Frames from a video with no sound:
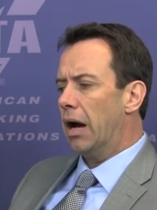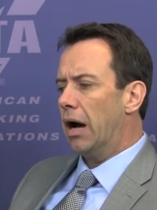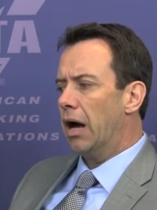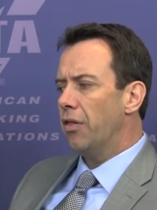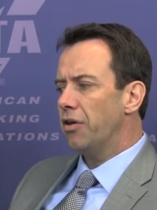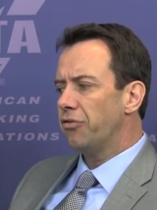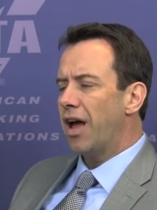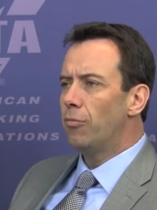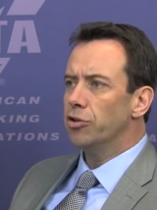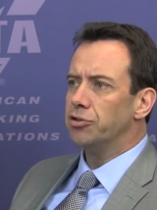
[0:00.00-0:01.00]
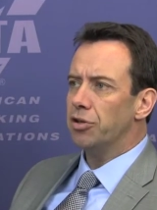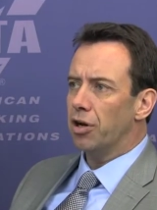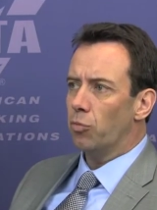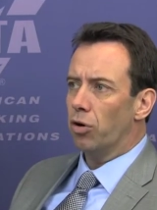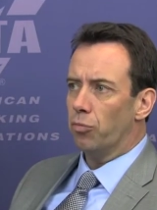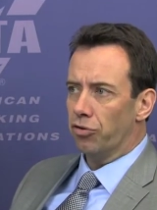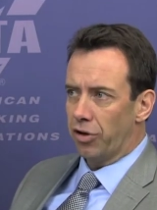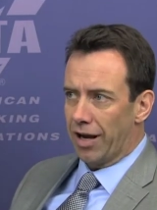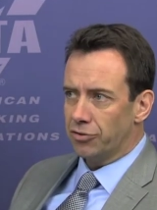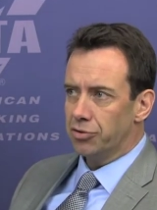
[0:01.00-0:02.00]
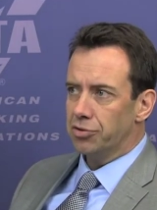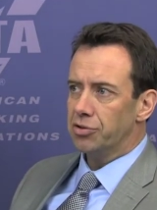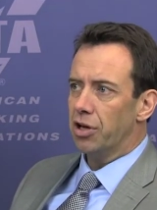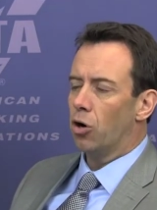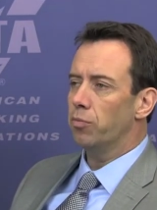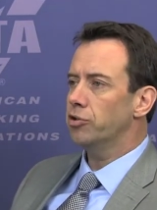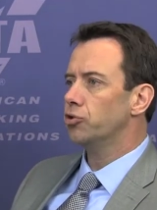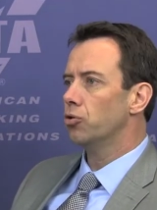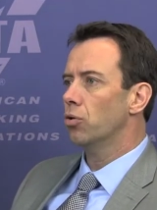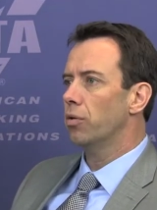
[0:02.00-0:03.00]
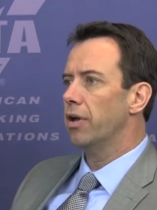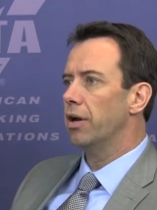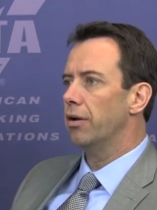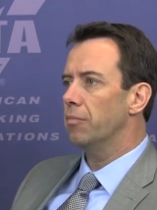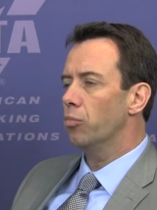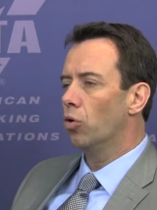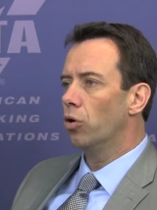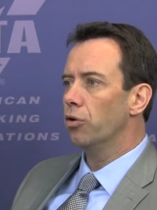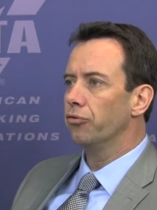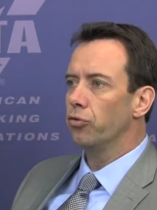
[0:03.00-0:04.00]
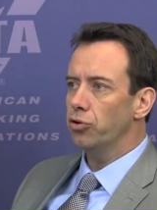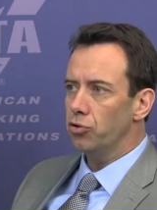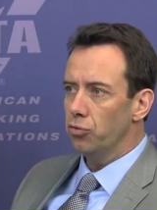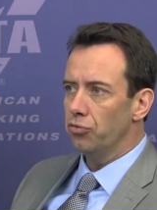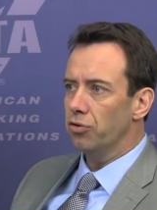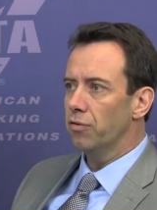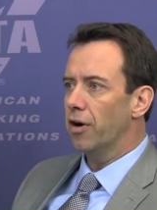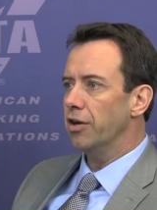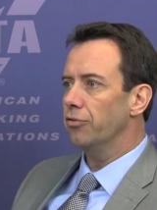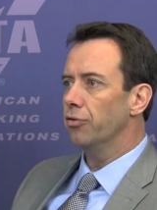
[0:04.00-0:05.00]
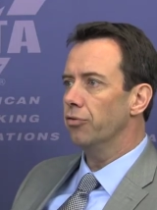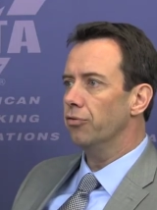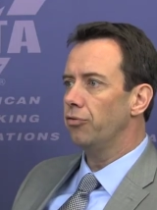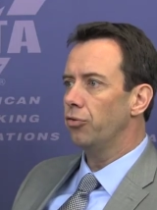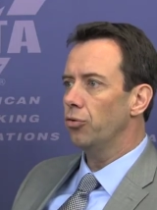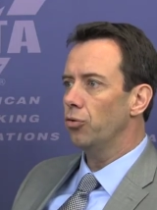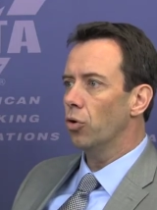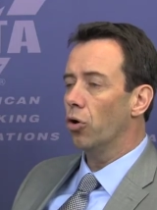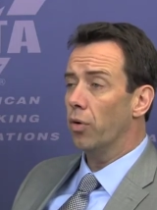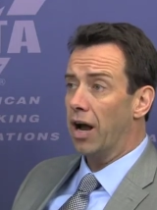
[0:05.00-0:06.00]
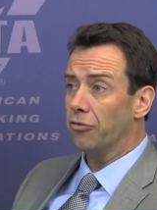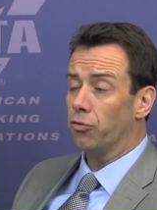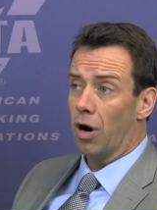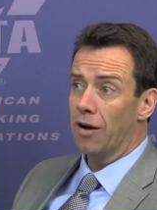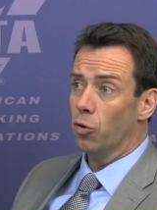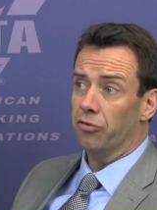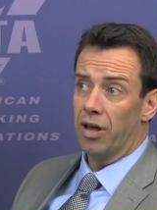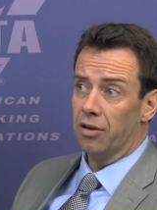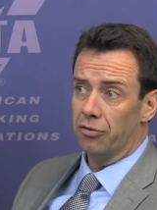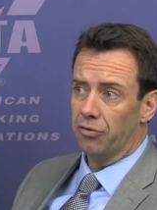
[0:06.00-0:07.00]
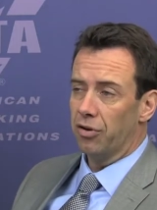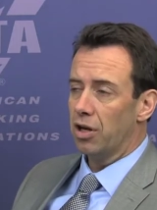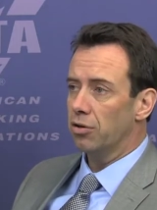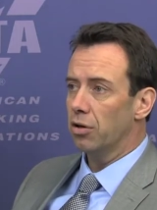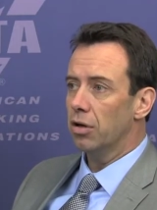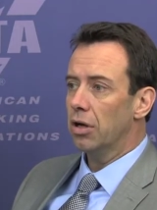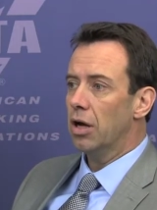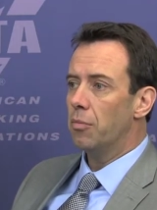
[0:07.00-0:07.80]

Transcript: Uh, they established a number of protections to help ensure that employers couldn't use the devices to harass drivers, that is to say, to